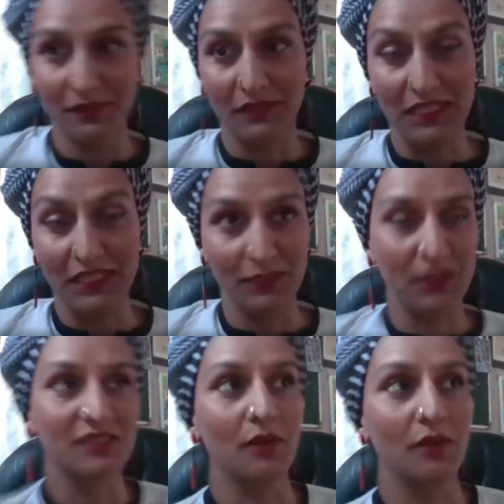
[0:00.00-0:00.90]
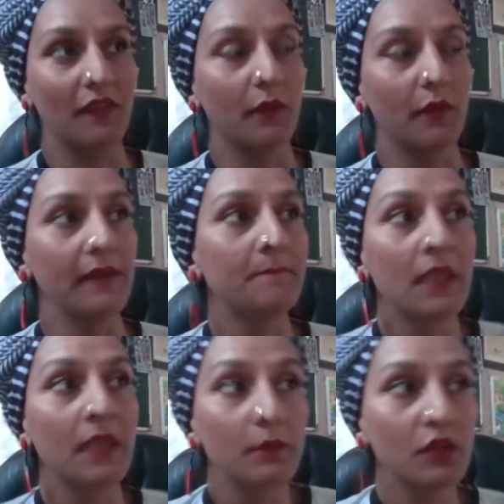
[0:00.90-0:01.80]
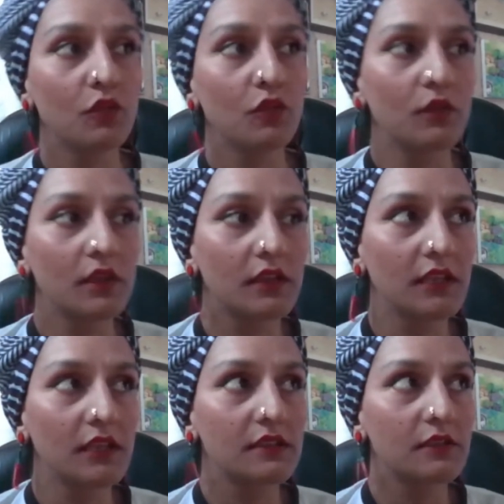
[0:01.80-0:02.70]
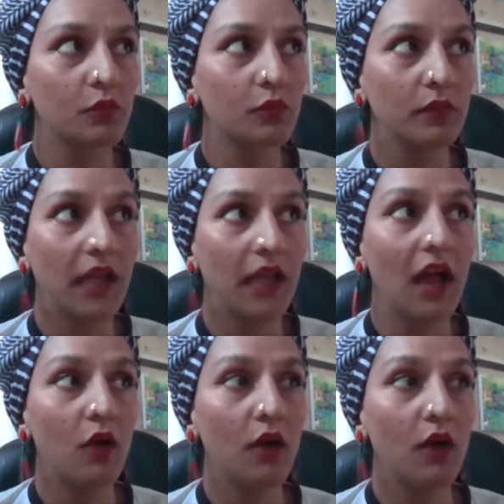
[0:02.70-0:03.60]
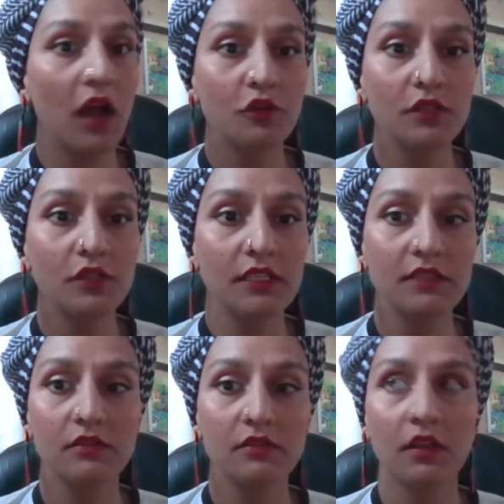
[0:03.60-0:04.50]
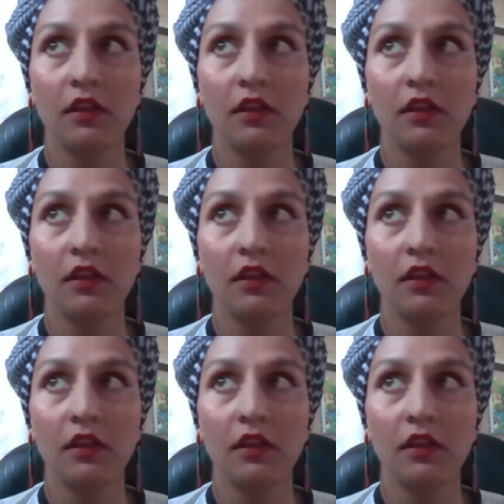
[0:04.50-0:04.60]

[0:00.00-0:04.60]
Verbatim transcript: he's being smart that way but you know it's like how how do these